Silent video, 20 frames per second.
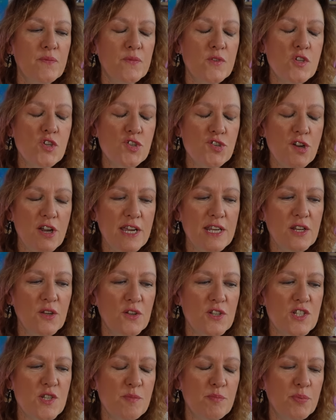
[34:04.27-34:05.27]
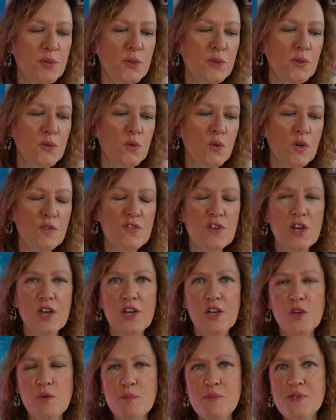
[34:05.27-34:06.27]
try not to put all of your
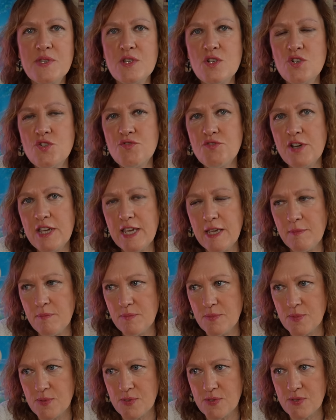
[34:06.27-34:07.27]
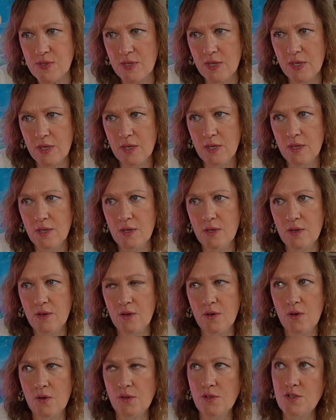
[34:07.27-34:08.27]
hopes and dreams
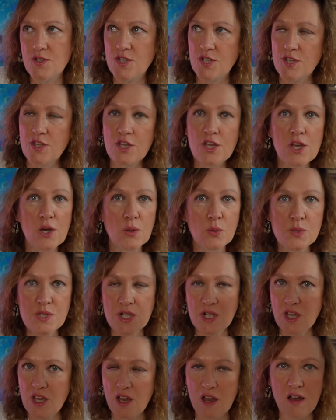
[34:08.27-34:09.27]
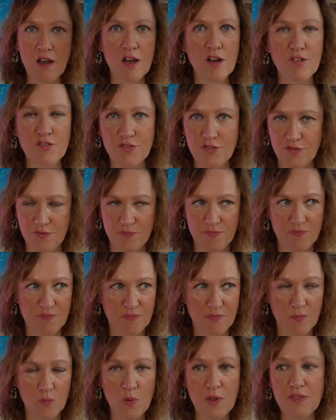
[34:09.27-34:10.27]
onto the golden calf,
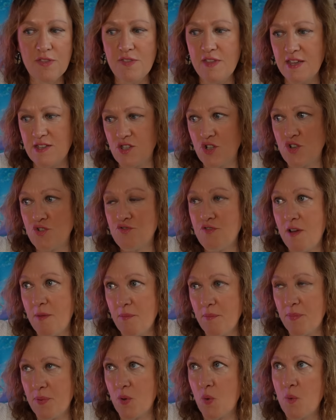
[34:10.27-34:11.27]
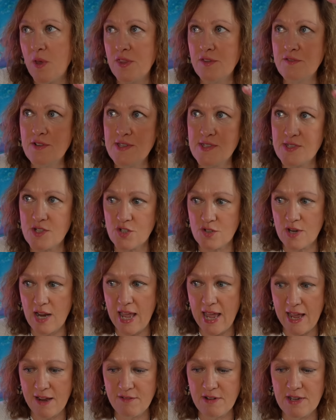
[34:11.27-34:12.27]
whether that's Trump or whether it's
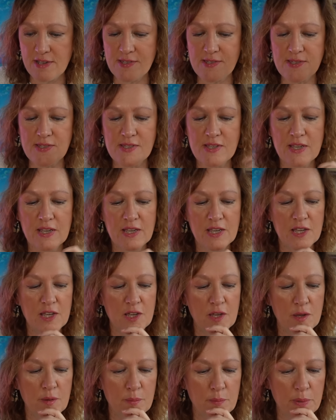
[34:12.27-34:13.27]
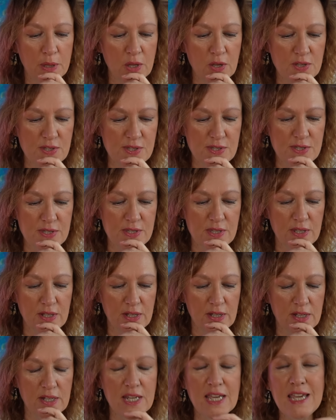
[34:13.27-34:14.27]
Harris, because
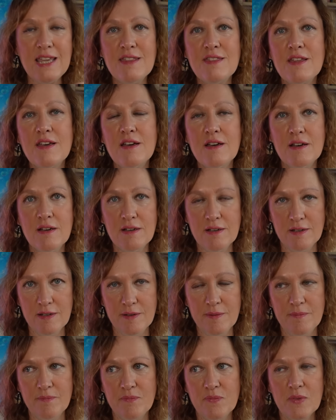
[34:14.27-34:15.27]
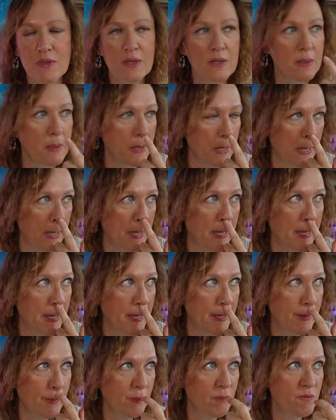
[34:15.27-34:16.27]
neither are
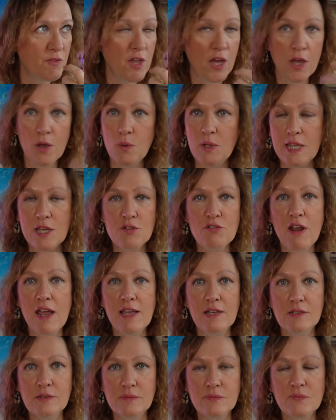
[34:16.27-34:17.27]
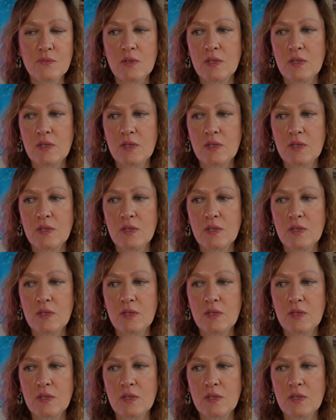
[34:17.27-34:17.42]
the Holy Grail.